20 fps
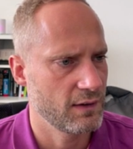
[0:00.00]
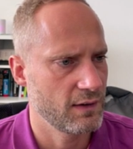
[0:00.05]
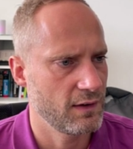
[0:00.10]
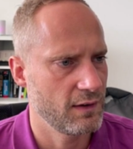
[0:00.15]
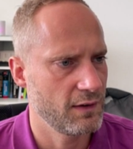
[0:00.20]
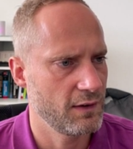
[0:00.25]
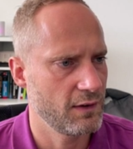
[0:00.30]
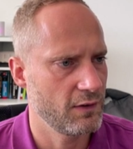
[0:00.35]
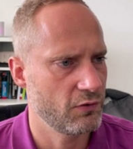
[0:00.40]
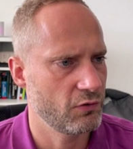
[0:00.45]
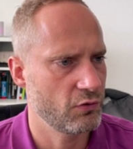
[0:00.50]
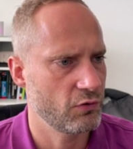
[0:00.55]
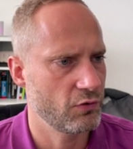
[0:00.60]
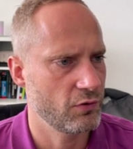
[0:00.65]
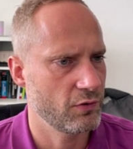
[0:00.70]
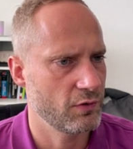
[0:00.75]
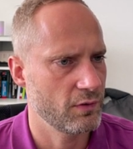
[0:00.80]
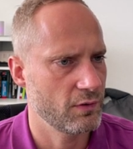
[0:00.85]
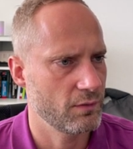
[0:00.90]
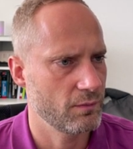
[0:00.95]
is
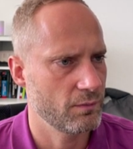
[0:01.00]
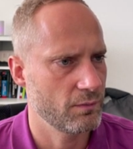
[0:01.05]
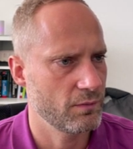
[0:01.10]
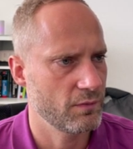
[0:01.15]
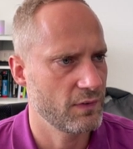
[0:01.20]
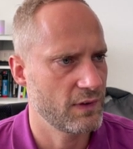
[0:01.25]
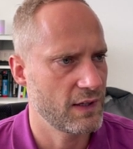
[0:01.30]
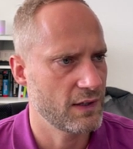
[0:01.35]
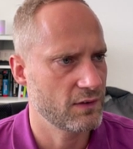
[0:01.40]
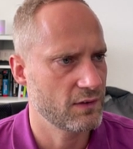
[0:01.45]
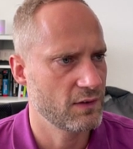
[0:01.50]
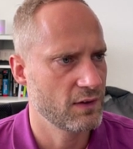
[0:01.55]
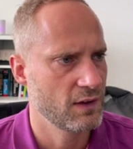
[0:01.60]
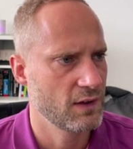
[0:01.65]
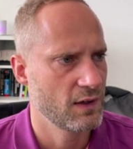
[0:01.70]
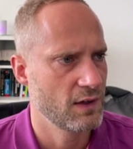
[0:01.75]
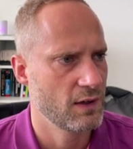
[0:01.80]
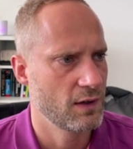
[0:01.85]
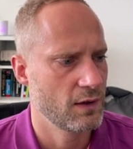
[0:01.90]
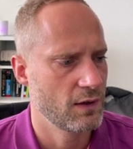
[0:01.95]
that
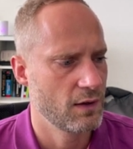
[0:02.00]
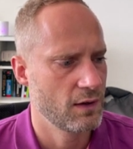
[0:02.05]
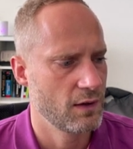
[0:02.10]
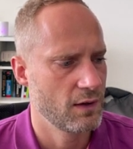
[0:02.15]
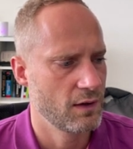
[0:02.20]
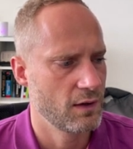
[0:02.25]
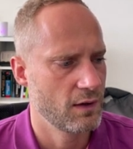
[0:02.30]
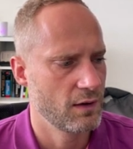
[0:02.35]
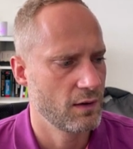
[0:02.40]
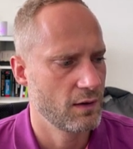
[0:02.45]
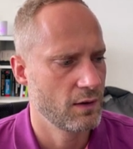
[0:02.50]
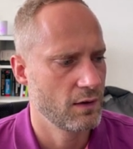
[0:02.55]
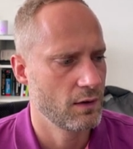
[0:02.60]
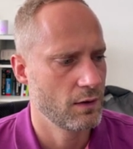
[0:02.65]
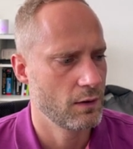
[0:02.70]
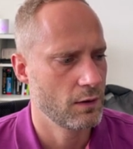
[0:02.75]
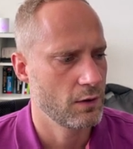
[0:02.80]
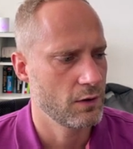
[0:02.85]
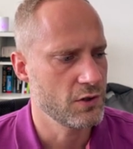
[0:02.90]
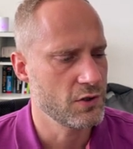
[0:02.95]

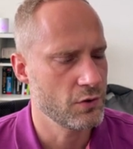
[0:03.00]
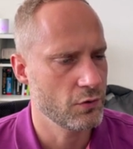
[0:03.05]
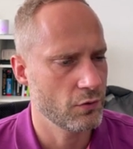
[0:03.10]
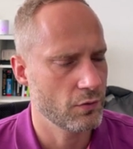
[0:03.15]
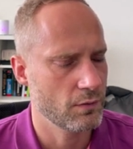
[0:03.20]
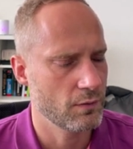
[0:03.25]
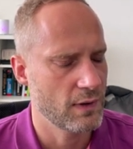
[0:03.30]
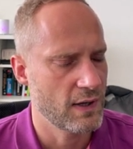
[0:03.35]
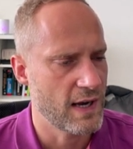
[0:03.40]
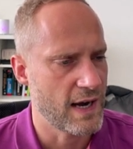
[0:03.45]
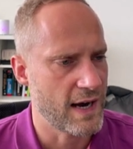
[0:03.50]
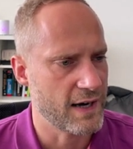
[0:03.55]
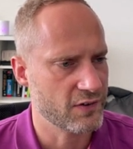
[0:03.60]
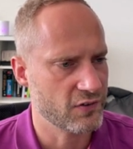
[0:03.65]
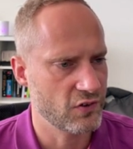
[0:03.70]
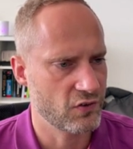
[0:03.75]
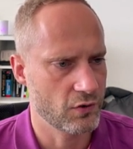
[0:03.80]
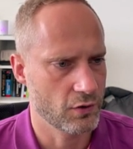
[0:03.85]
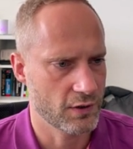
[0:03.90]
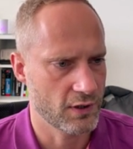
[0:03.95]
you access
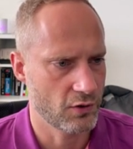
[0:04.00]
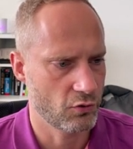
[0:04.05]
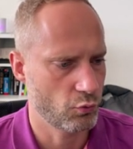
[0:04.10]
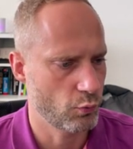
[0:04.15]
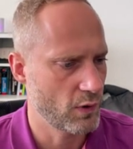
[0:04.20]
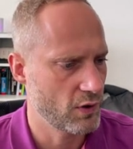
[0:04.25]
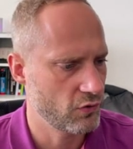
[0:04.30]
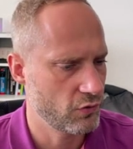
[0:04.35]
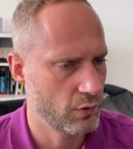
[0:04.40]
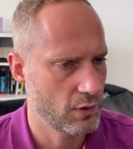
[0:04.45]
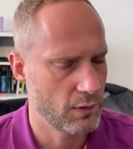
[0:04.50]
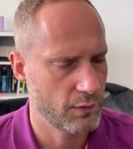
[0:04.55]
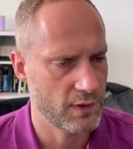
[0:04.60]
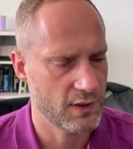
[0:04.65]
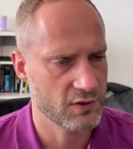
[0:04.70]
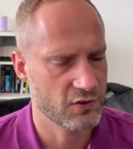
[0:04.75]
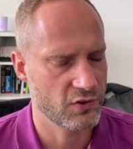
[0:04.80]
tokens. Once you have access